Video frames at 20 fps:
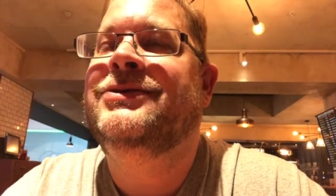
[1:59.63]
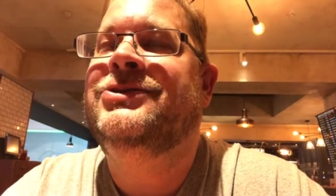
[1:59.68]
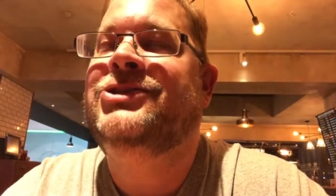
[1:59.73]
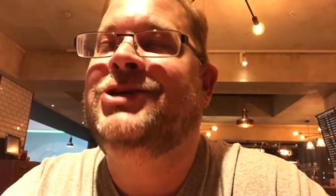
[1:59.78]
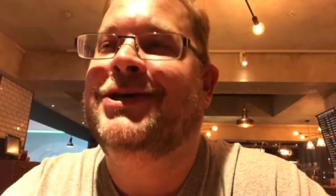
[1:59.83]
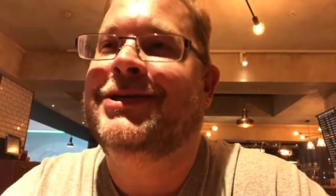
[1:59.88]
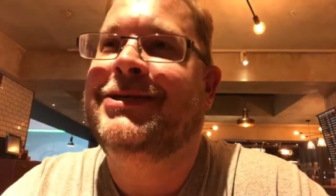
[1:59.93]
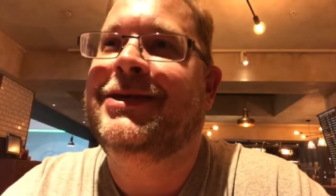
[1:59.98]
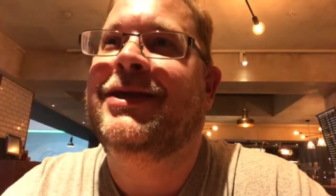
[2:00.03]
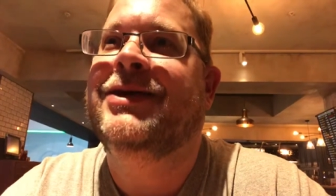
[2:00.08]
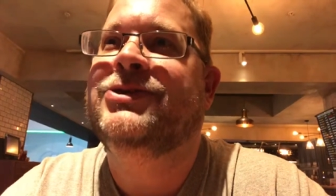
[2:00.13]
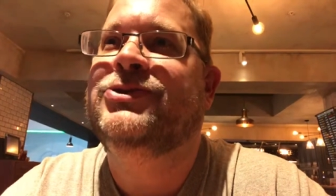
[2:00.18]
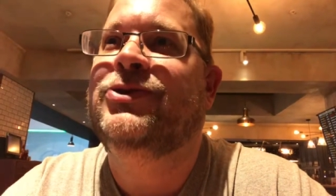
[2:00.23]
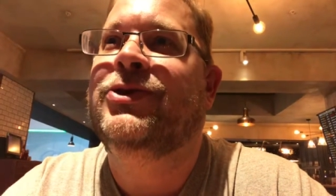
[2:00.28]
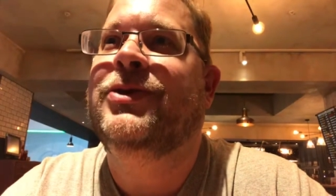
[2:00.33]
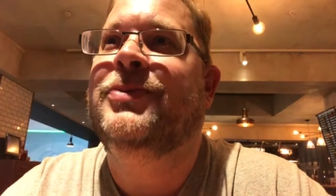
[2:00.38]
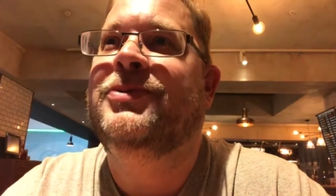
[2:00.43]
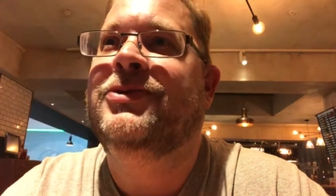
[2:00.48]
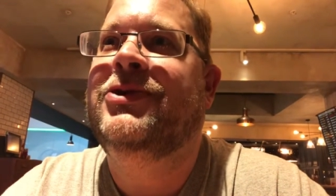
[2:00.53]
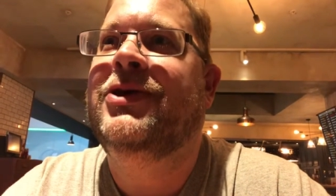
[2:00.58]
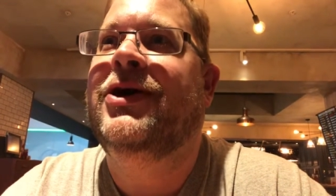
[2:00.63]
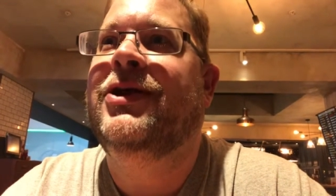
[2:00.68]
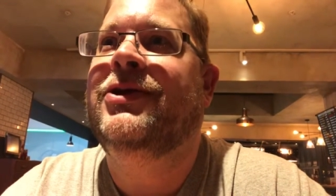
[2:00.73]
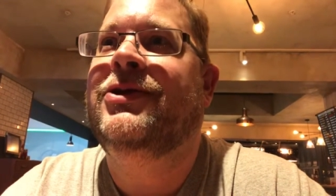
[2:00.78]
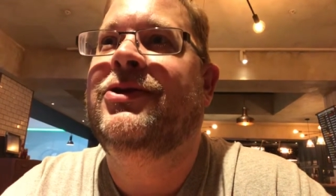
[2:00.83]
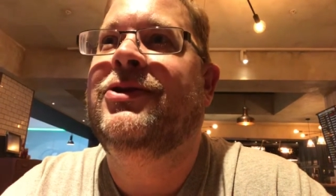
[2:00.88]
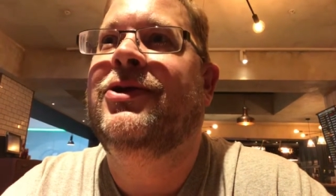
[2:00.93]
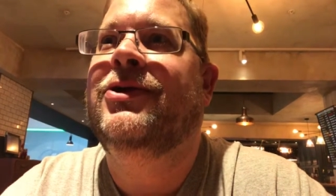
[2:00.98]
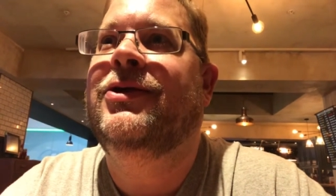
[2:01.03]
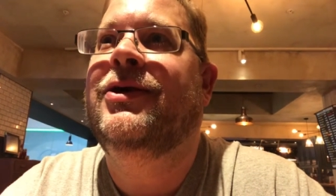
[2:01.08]
Jesse, that's really
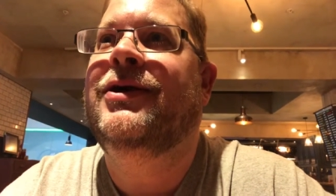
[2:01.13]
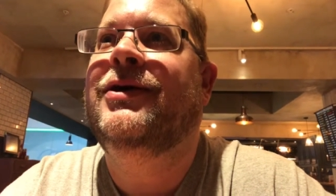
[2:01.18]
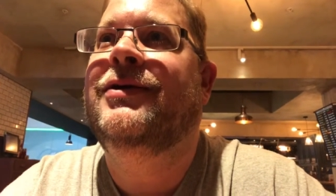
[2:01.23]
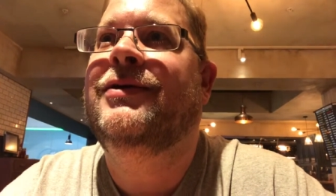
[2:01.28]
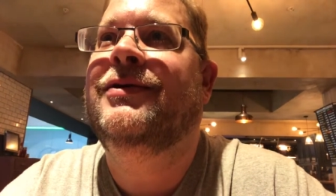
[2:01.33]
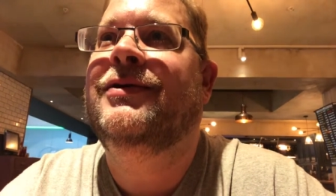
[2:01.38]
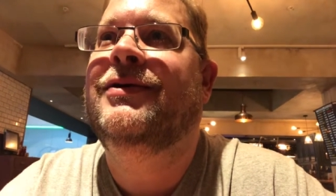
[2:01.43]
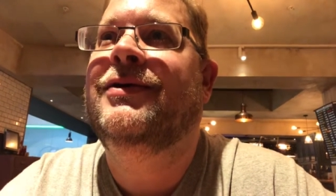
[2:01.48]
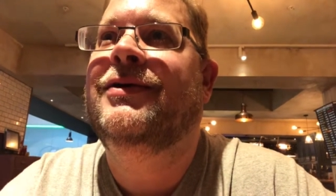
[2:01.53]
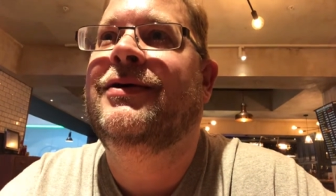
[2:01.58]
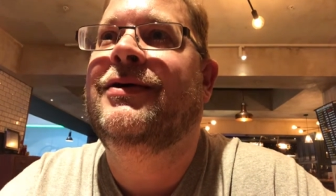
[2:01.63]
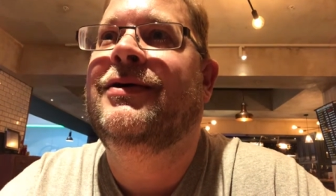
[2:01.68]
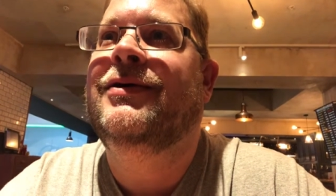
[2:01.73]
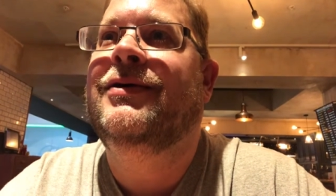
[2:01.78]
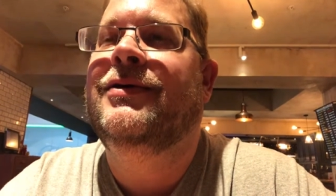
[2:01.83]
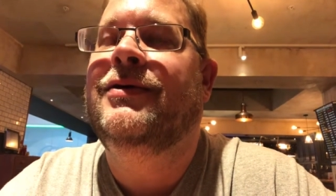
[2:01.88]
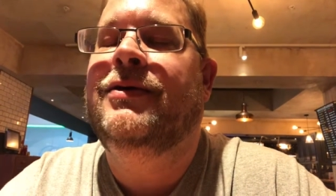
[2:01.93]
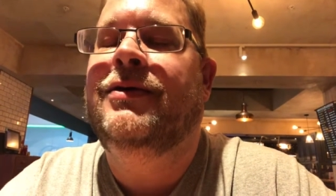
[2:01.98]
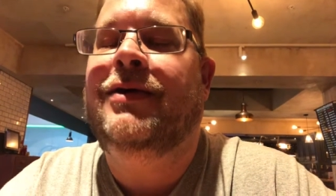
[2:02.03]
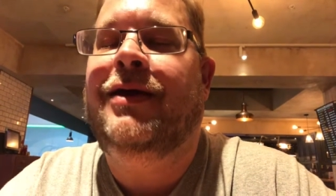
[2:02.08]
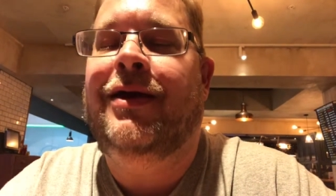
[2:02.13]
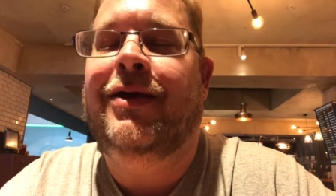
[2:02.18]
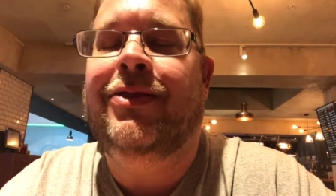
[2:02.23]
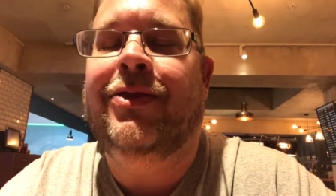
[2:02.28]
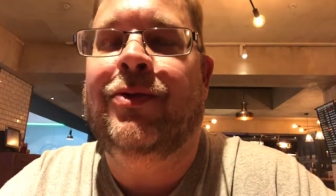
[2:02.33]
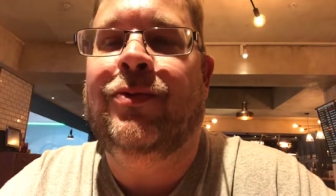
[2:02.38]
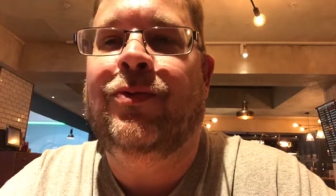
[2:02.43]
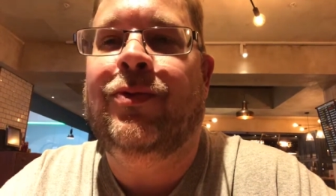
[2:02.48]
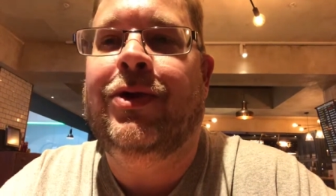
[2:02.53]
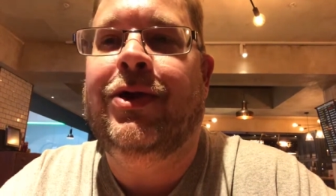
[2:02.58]
pathetic, you know that? And
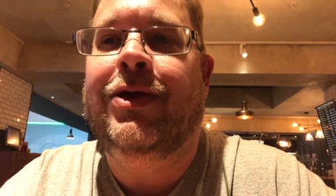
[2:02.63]
then